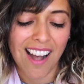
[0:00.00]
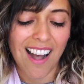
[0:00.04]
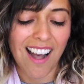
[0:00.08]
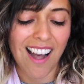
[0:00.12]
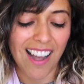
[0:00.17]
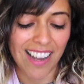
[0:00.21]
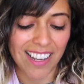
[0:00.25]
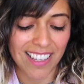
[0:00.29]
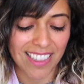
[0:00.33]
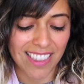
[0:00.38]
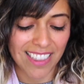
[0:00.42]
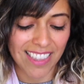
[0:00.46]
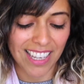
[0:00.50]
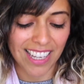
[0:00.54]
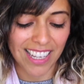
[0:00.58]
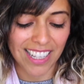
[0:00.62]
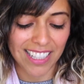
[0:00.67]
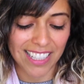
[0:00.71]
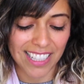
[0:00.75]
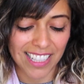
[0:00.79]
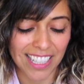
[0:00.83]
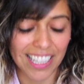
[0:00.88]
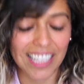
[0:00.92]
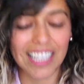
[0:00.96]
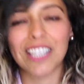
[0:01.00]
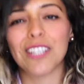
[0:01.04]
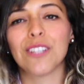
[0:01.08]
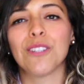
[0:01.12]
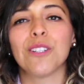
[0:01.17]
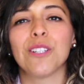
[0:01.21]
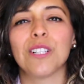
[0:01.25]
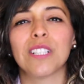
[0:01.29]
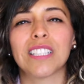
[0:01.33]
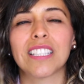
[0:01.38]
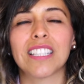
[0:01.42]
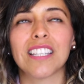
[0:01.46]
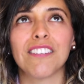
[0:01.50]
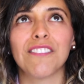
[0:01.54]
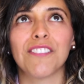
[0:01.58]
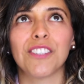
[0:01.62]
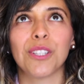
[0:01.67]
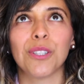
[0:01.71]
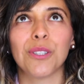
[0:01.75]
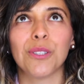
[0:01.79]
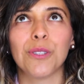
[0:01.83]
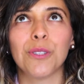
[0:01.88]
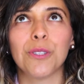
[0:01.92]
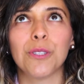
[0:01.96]
I think it'll give
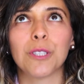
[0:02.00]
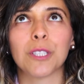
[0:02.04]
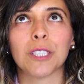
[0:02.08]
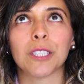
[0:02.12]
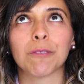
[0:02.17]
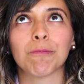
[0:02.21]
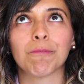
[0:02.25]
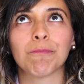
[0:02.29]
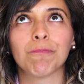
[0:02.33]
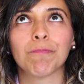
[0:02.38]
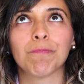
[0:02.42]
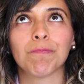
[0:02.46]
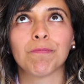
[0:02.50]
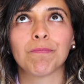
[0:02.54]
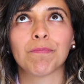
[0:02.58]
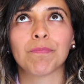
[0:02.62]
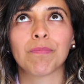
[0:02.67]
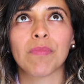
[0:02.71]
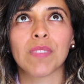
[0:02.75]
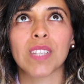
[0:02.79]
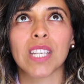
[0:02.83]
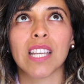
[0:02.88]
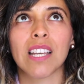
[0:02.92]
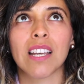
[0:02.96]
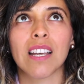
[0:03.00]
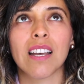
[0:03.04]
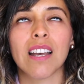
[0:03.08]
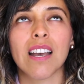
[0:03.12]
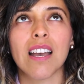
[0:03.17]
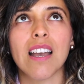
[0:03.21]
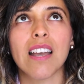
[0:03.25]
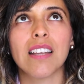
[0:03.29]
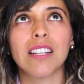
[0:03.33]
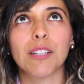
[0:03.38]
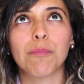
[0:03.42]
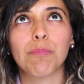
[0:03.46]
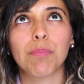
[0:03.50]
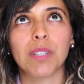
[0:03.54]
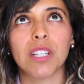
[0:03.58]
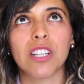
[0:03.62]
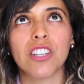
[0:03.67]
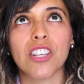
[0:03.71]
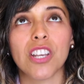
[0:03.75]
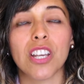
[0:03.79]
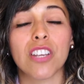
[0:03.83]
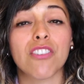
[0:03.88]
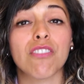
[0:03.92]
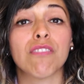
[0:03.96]
you an
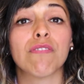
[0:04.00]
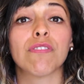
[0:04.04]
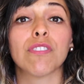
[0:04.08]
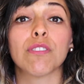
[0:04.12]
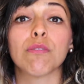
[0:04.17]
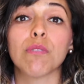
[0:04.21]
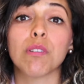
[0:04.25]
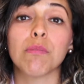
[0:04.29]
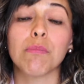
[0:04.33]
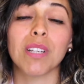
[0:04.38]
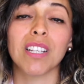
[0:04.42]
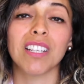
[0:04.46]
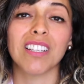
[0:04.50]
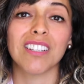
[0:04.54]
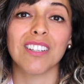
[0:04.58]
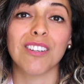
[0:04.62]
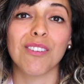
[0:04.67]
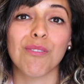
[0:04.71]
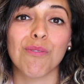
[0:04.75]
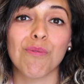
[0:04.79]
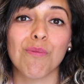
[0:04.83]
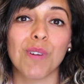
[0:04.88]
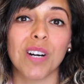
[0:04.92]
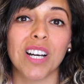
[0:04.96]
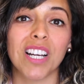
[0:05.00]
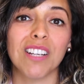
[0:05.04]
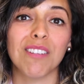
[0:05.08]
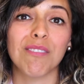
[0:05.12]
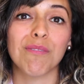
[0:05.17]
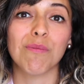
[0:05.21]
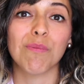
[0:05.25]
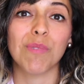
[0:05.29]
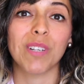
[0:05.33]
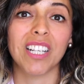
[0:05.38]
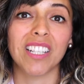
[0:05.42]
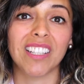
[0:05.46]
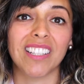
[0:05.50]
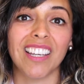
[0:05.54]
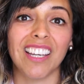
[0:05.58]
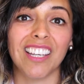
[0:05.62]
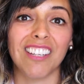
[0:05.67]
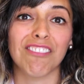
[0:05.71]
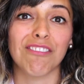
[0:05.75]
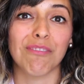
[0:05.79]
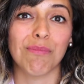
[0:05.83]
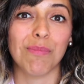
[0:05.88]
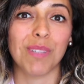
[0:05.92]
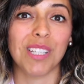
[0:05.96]
appreciation for women. What it
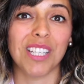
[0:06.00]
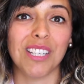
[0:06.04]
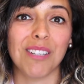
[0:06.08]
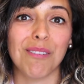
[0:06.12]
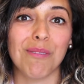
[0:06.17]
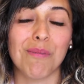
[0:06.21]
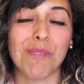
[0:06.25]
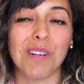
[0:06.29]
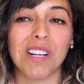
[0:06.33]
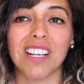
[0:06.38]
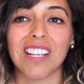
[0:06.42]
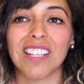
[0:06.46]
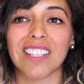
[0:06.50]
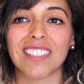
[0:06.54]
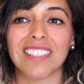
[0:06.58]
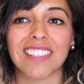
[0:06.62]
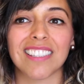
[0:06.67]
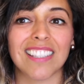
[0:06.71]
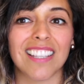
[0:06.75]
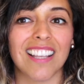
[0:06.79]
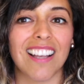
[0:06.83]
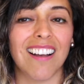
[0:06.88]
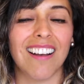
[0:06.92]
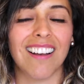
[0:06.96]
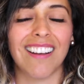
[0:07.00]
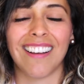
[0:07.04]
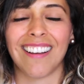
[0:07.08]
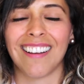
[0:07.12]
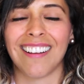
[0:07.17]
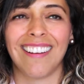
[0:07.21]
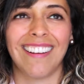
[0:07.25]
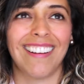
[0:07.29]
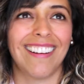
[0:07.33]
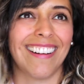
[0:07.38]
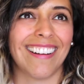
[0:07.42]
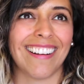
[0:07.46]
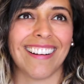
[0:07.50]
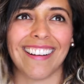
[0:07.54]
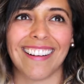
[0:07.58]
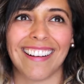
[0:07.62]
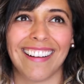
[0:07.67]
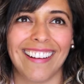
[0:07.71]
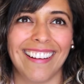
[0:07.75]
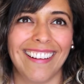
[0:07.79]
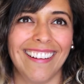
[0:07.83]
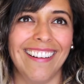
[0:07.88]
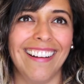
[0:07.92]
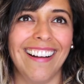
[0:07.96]
gave me was
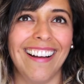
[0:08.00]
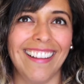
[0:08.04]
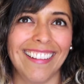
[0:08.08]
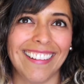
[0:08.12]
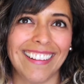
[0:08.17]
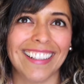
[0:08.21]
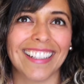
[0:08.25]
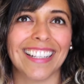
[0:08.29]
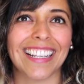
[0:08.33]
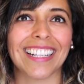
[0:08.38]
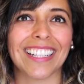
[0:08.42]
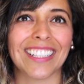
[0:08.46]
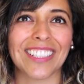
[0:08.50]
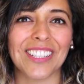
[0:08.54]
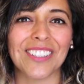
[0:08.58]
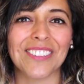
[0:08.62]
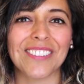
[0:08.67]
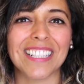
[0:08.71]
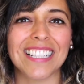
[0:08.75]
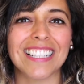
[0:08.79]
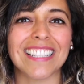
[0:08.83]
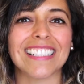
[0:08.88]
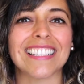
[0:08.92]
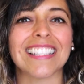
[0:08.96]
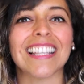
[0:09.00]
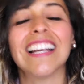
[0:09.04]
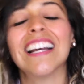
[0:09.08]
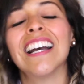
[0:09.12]
there are like no words.